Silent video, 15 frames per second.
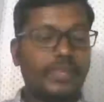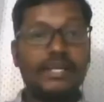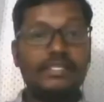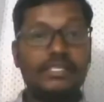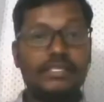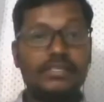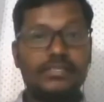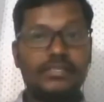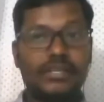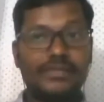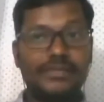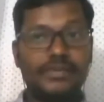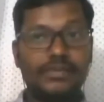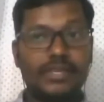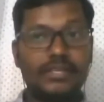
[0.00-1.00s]

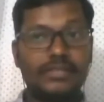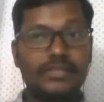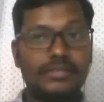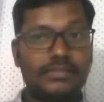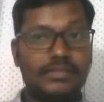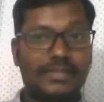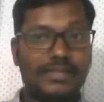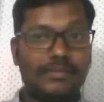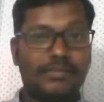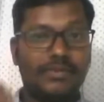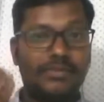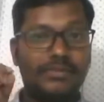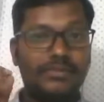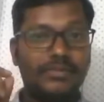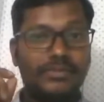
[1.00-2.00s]
567. Okay, just think
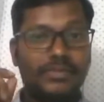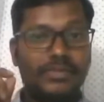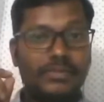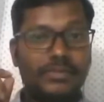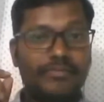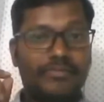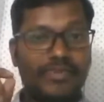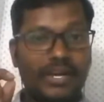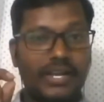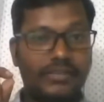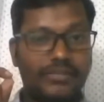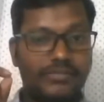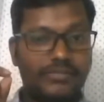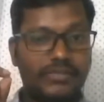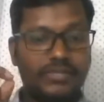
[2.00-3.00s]
about
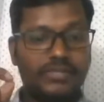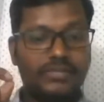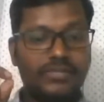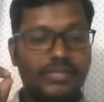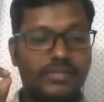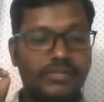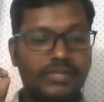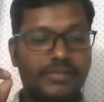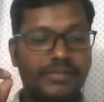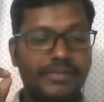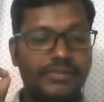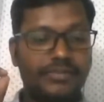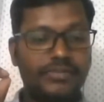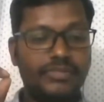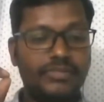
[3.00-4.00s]

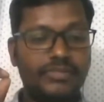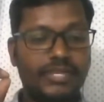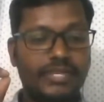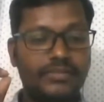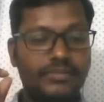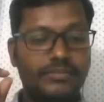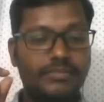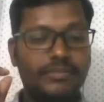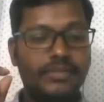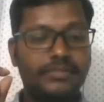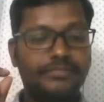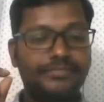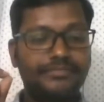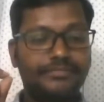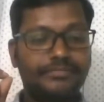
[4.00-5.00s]
567 questions has to
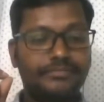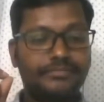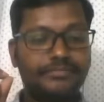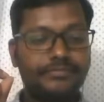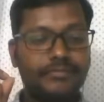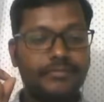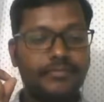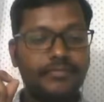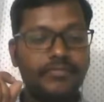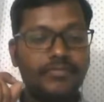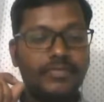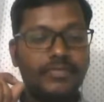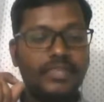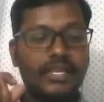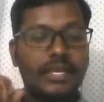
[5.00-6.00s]
be
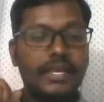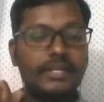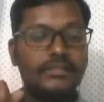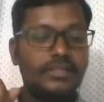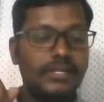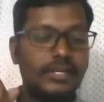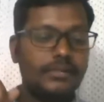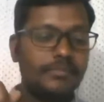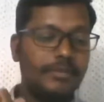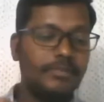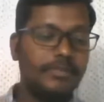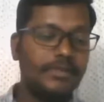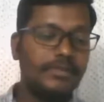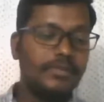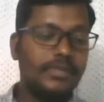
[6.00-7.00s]
answered, and
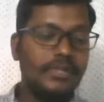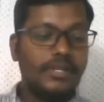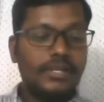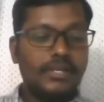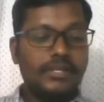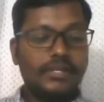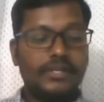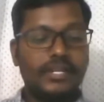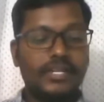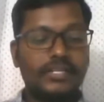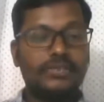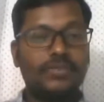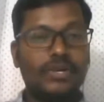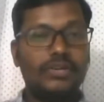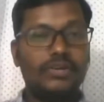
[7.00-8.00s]
maybe it
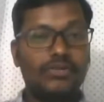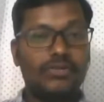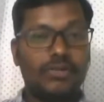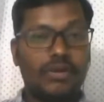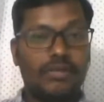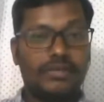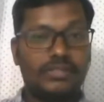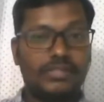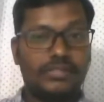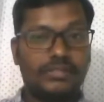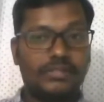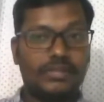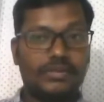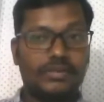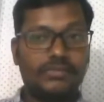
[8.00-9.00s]
takes 1 to 2 hours.
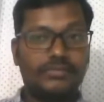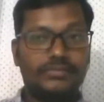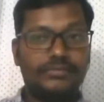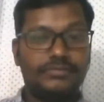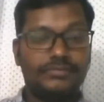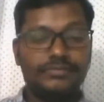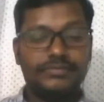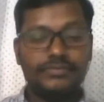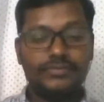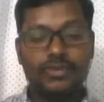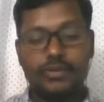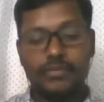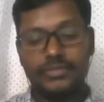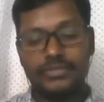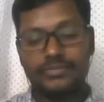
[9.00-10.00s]
So
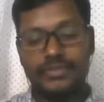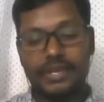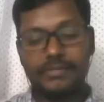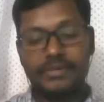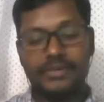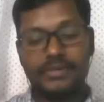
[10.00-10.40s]
how much of time